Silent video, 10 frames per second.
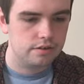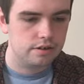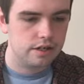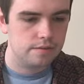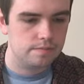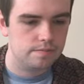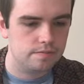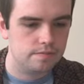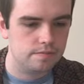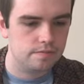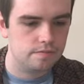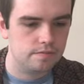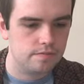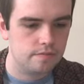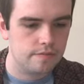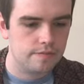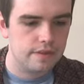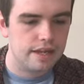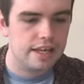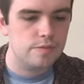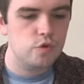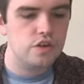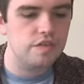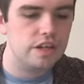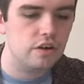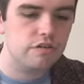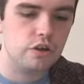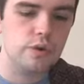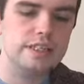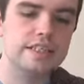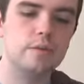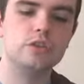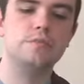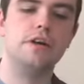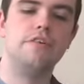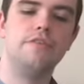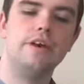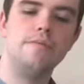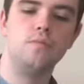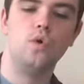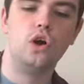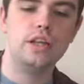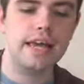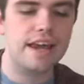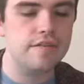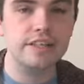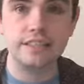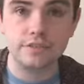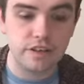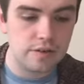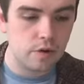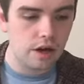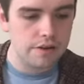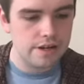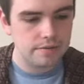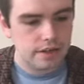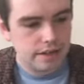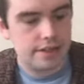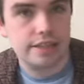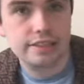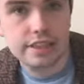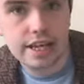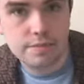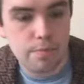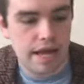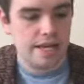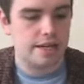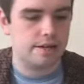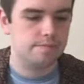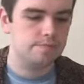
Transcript: Okay. In the music video for Queen's I Want to Break Free, what colour earrings is Freddie wearing? The answer is pink.